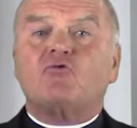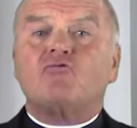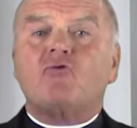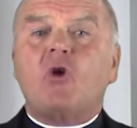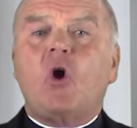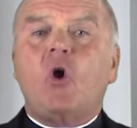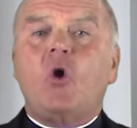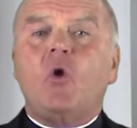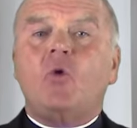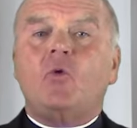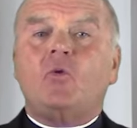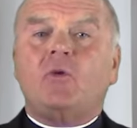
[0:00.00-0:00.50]

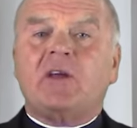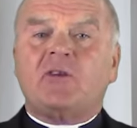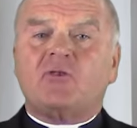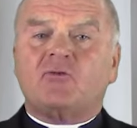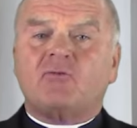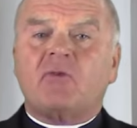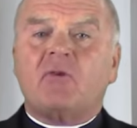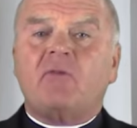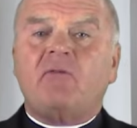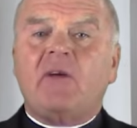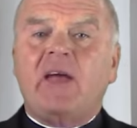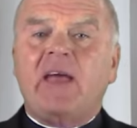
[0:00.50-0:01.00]
groan and
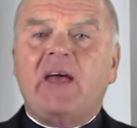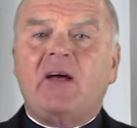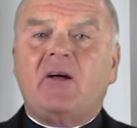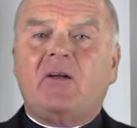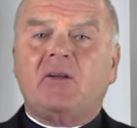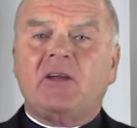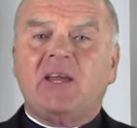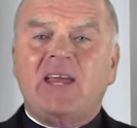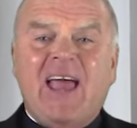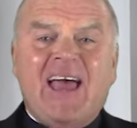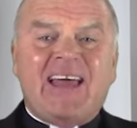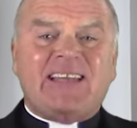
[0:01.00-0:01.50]

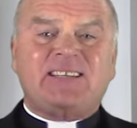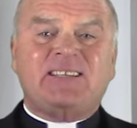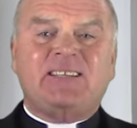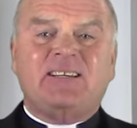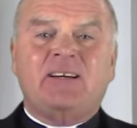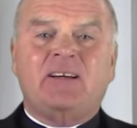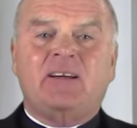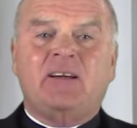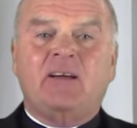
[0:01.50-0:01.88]
travail yet